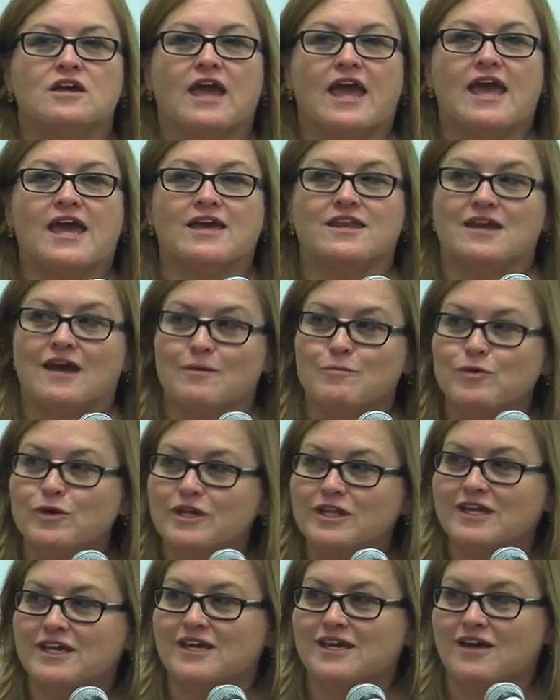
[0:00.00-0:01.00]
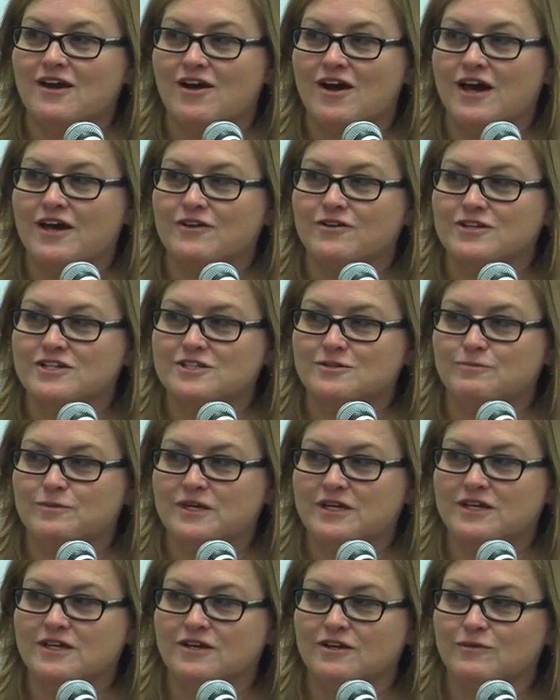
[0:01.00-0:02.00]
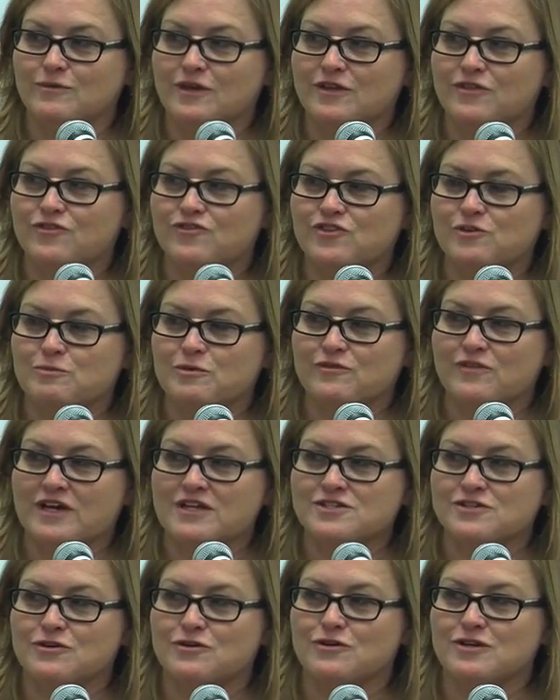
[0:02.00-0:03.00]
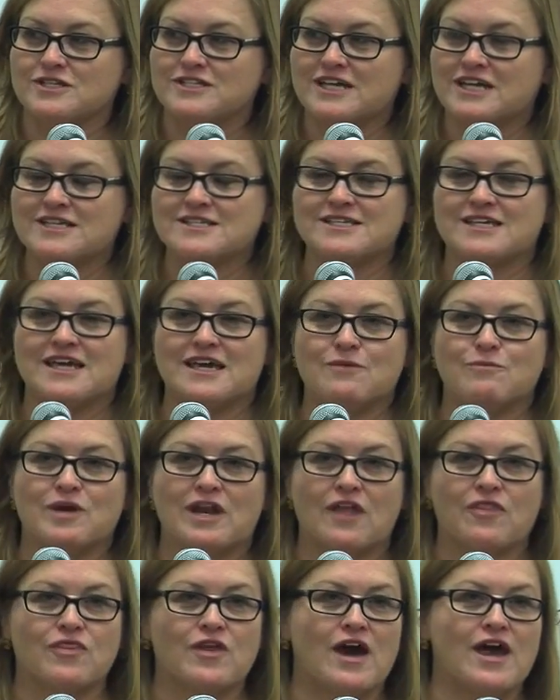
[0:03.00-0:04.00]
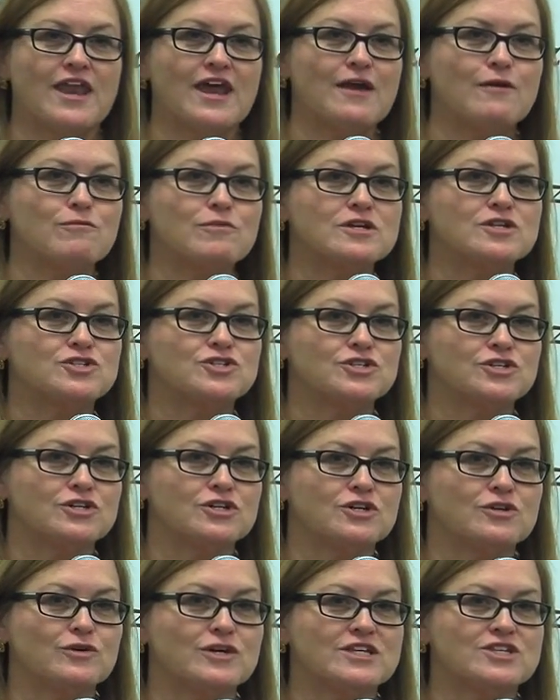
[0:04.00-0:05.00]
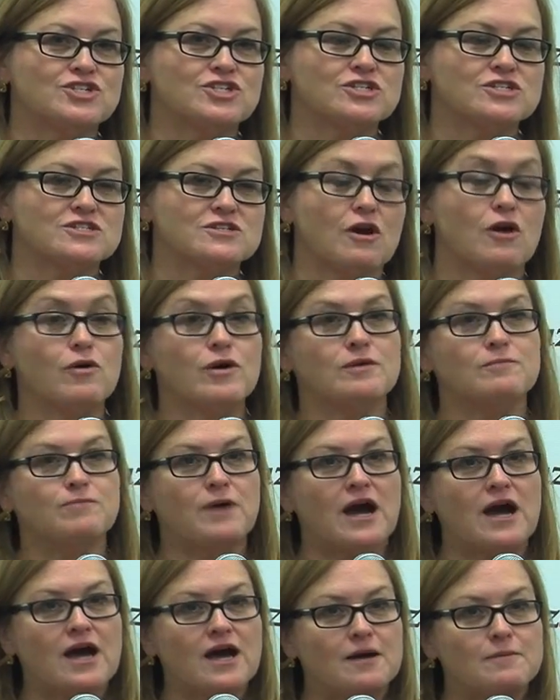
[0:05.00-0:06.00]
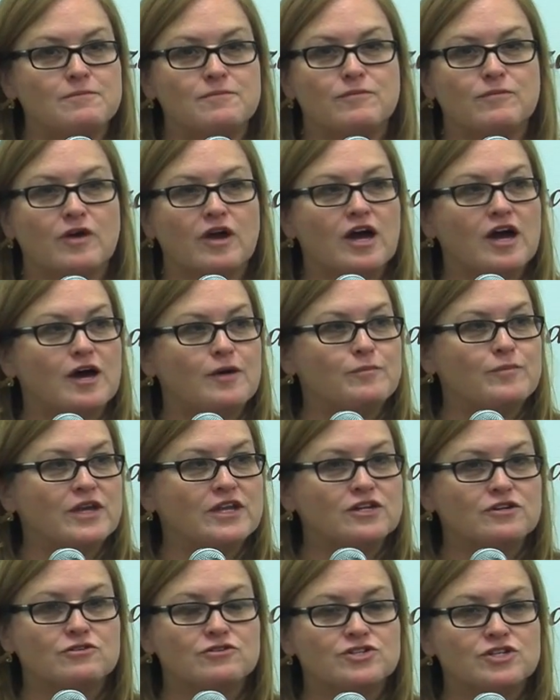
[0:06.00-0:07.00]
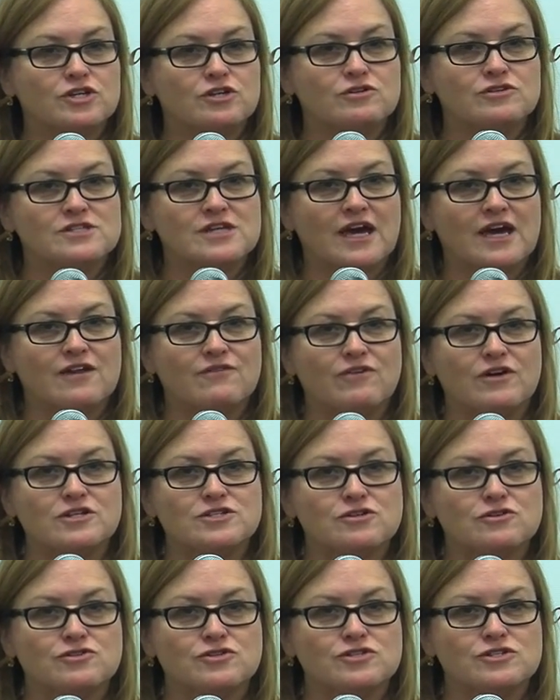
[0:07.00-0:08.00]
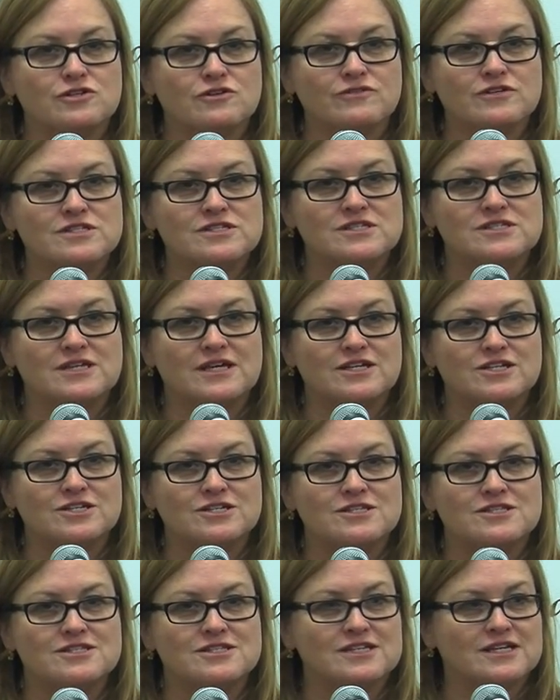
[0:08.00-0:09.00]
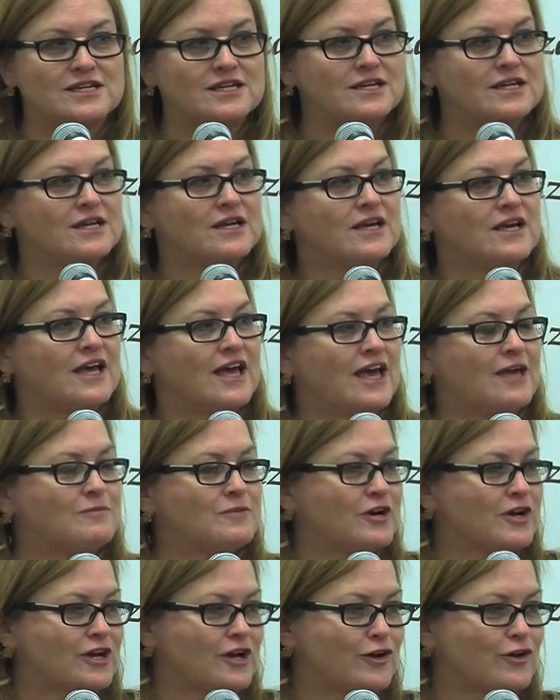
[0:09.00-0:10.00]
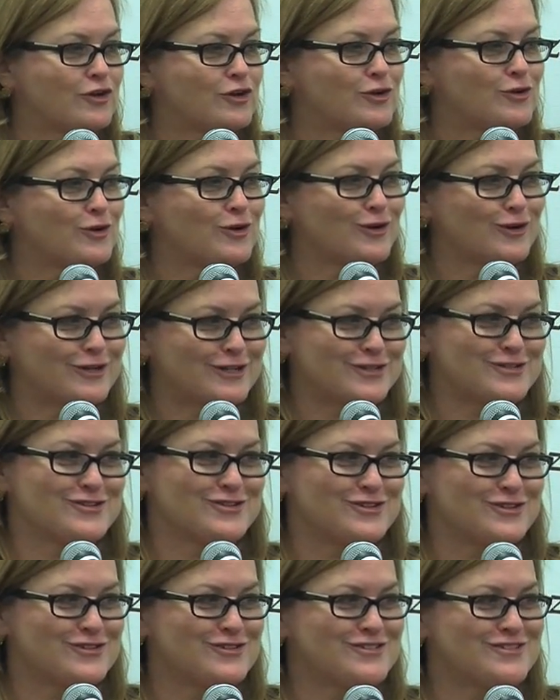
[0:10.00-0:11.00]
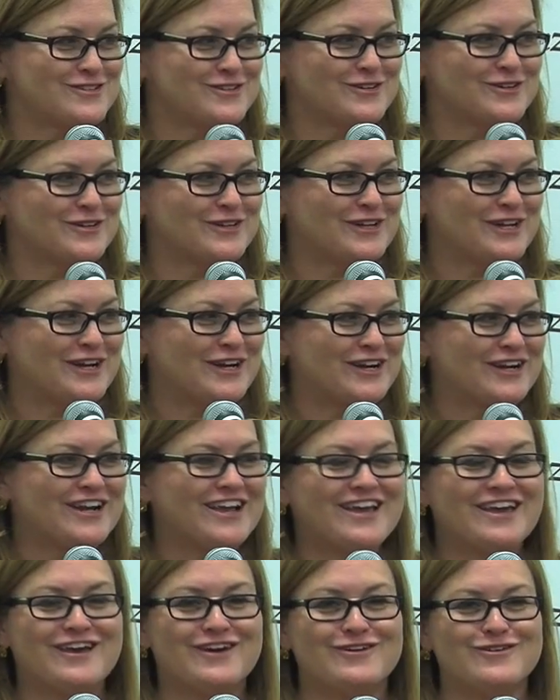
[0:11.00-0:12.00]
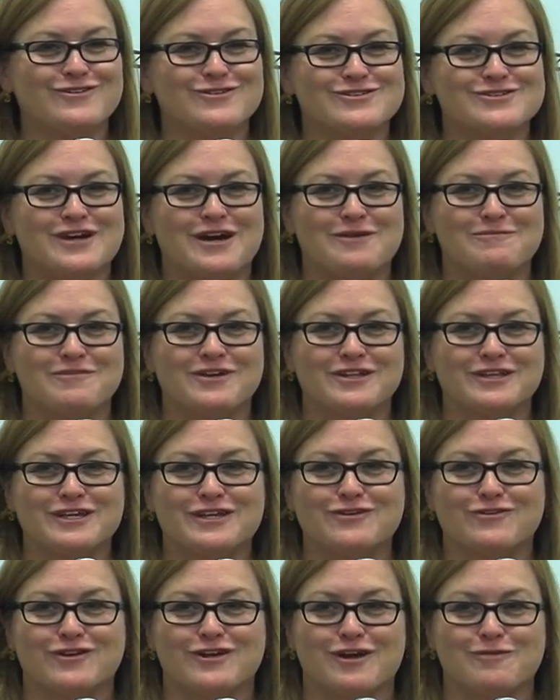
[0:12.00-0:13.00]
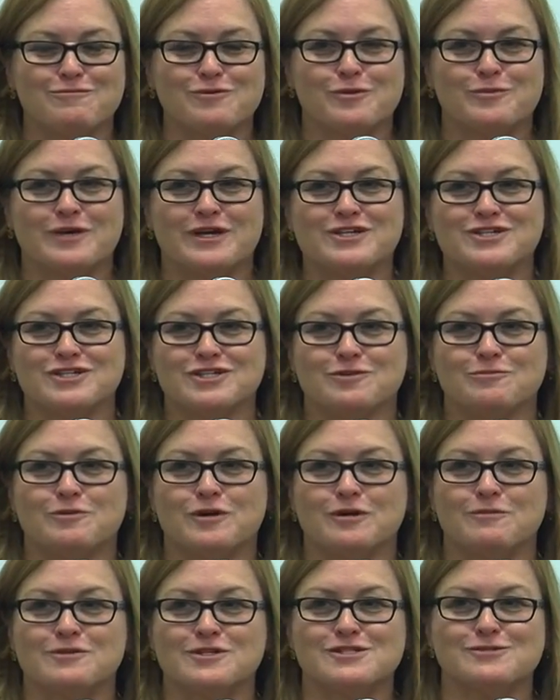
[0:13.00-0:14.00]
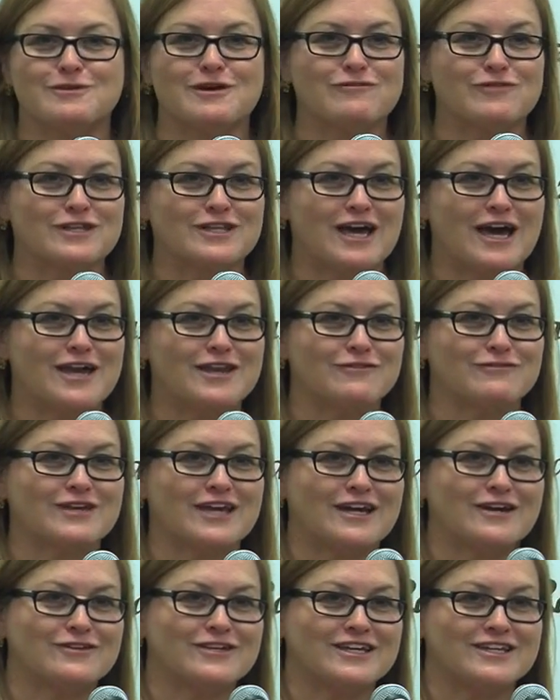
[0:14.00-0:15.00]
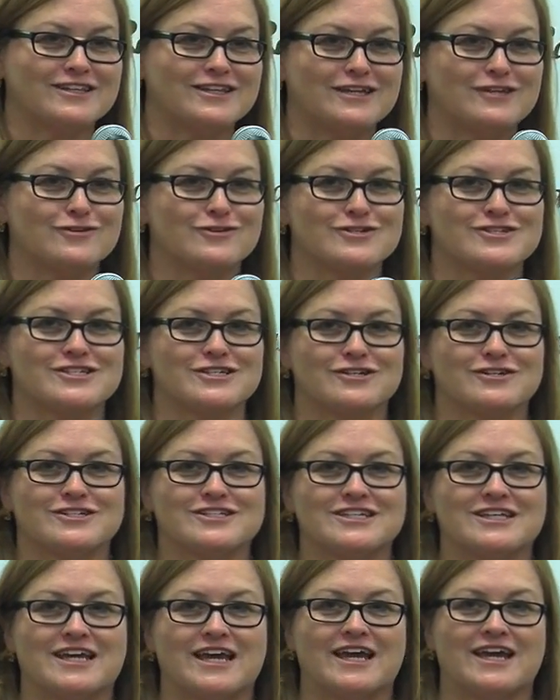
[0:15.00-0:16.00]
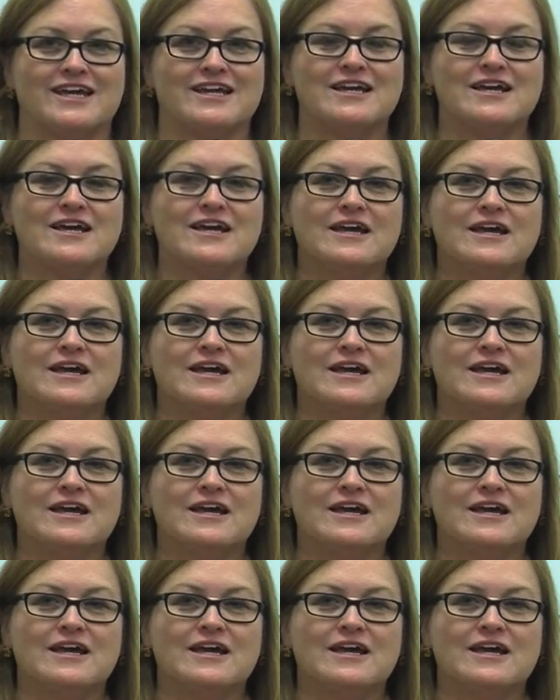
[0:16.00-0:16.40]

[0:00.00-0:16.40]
And I'm really honored to be here with Supervisor Cortese. And what I thought I would do is just, oh, and Bob Mendicucci, who's the head of our social services agency, and Marielle, who you heard introduced earlier, who's a leader in our probation department. So we have a lot of county leaders here today.